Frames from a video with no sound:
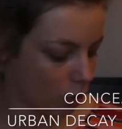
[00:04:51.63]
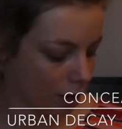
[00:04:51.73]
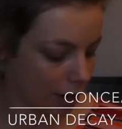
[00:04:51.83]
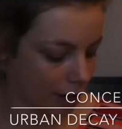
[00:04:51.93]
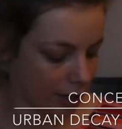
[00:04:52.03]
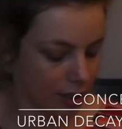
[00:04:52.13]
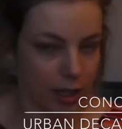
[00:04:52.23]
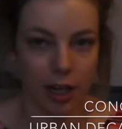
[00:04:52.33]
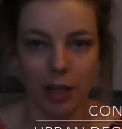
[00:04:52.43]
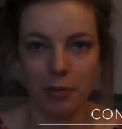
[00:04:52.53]
eye at a
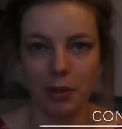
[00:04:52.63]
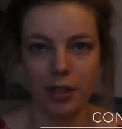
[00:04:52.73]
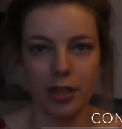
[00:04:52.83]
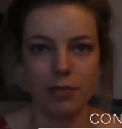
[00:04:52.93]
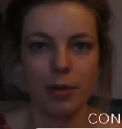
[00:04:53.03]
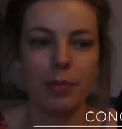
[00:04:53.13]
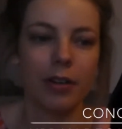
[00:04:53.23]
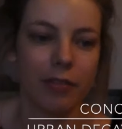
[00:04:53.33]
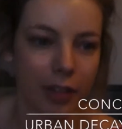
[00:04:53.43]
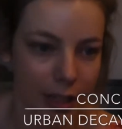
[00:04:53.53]
time. I'm going to use my mirror
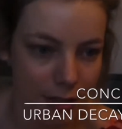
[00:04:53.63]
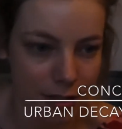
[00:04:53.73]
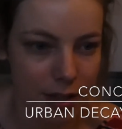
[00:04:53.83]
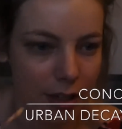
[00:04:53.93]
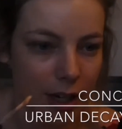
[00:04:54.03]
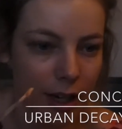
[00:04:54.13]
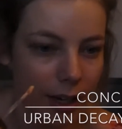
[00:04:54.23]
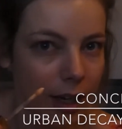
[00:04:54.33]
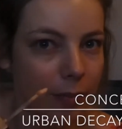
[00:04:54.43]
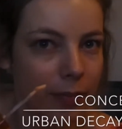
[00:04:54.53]
for this
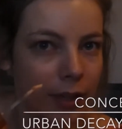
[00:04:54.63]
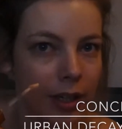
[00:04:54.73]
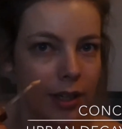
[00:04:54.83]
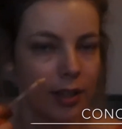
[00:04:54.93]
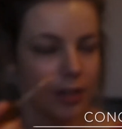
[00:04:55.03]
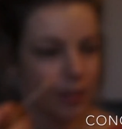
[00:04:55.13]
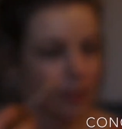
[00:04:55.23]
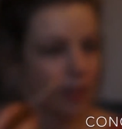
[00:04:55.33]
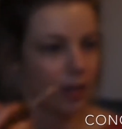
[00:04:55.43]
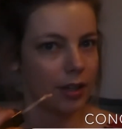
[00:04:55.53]

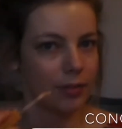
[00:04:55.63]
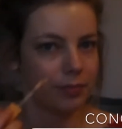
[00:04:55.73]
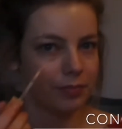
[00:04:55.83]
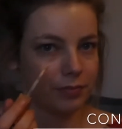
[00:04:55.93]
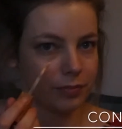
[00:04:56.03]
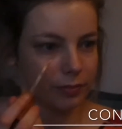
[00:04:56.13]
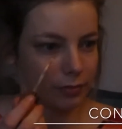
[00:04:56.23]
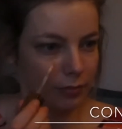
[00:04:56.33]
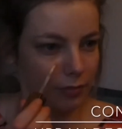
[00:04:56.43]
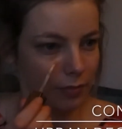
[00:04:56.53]
so that
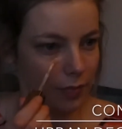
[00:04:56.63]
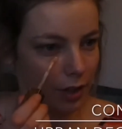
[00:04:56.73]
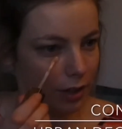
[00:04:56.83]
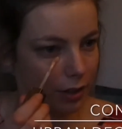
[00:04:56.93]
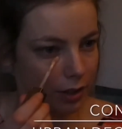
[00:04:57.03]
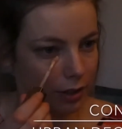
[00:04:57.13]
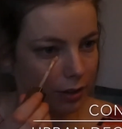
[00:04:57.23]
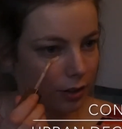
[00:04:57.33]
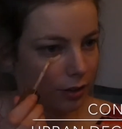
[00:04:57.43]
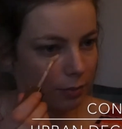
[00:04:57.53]
I don't
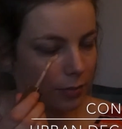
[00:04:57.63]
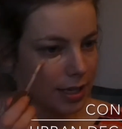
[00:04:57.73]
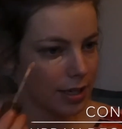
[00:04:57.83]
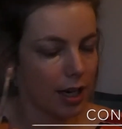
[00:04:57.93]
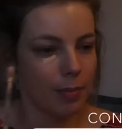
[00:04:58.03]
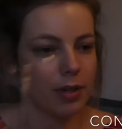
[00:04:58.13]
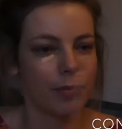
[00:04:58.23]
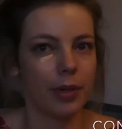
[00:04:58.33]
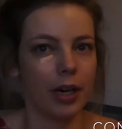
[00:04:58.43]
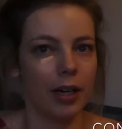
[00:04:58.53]
mess it up,
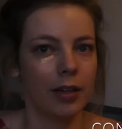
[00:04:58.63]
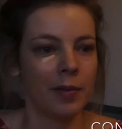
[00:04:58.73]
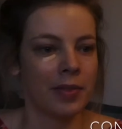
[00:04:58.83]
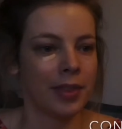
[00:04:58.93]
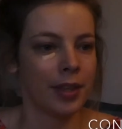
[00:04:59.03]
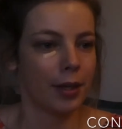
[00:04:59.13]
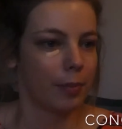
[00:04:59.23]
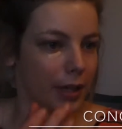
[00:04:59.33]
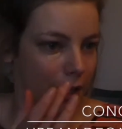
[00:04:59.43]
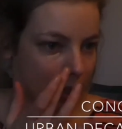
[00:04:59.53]
but
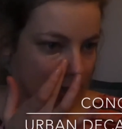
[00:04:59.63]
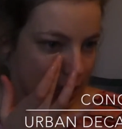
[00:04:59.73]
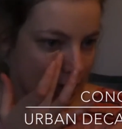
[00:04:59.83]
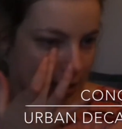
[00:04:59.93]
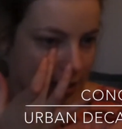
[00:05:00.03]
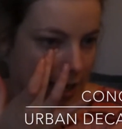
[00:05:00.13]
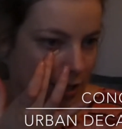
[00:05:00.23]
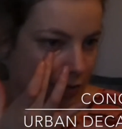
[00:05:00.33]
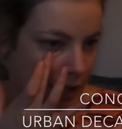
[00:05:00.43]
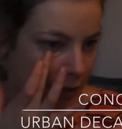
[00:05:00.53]
because it sets
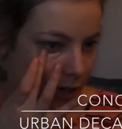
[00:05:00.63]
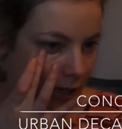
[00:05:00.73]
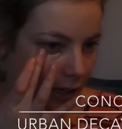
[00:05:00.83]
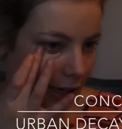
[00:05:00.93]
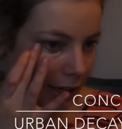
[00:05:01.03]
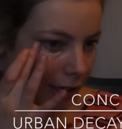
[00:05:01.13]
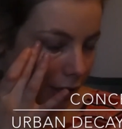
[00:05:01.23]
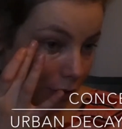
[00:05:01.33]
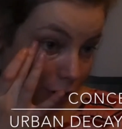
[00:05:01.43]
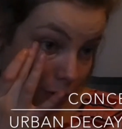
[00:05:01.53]
really quickly,
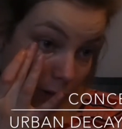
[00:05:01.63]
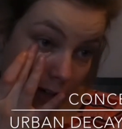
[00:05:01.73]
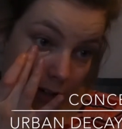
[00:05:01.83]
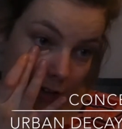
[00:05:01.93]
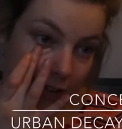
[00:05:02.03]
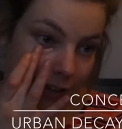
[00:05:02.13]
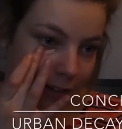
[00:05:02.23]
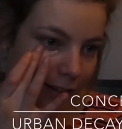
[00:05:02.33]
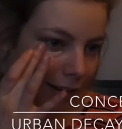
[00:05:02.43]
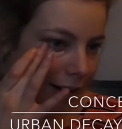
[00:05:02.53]
you do one eye
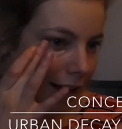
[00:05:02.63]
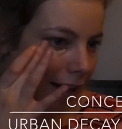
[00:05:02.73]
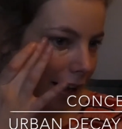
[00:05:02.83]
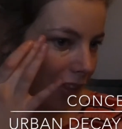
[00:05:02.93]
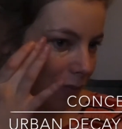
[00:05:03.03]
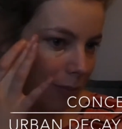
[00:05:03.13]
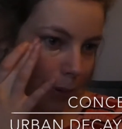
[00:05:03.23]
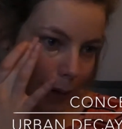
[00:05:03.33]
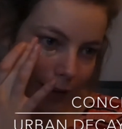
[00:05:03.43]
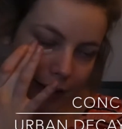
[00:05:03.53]
and then
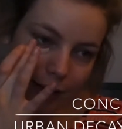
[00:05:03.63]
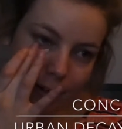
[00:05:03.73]
pat it in